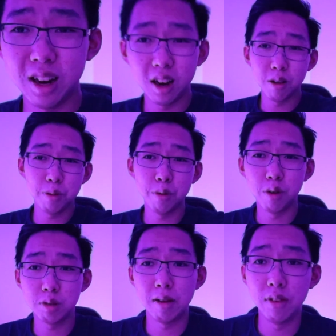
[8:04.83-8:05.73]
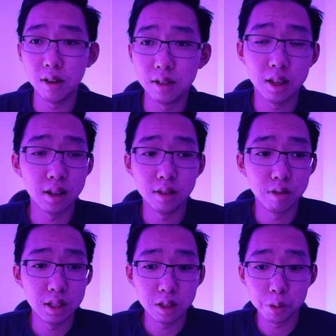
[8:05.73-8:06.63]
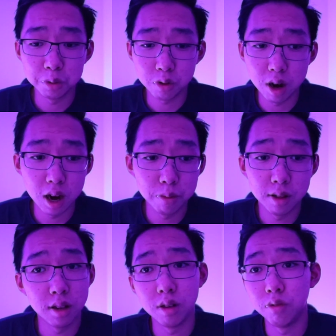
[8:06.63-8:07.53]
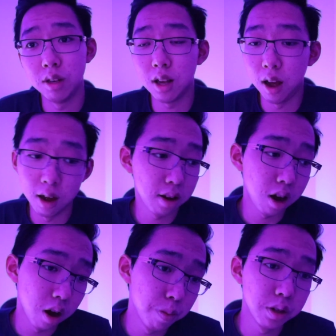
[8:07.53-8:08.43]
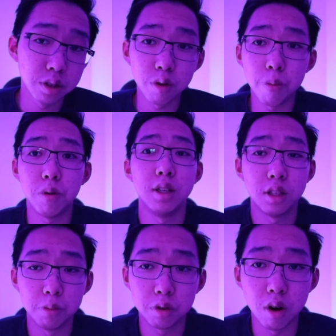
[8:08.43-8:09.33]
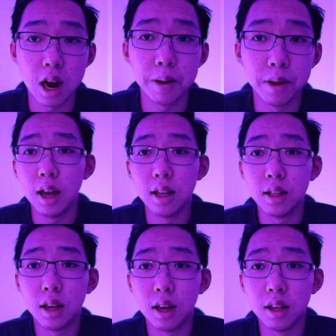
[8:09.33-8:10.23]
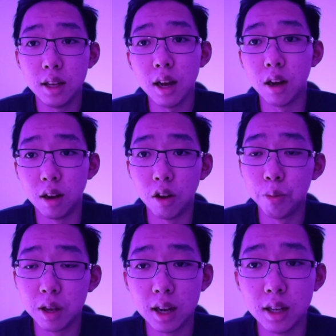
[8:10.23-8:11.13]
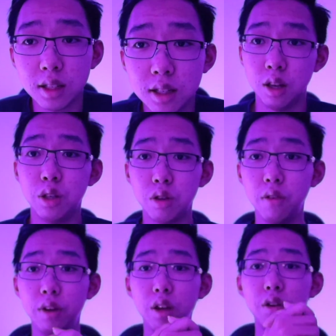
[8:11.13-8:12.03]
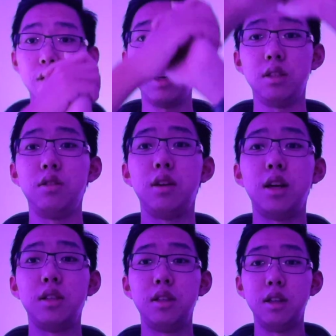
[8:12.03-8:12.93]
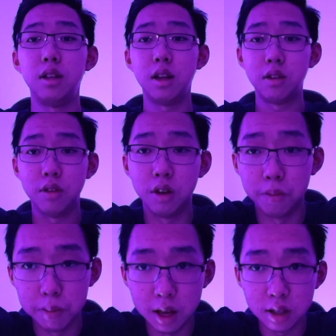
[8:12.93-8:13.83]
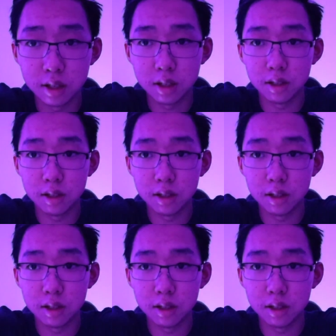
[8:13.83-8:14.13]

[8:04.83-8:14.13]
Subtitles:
A lot of people watch my video, they doesn't really subscribe, they doesn't really comment, so please subscribe. And yeah, hope you guys enjoyed the video, and see you guys in the next video. Peace.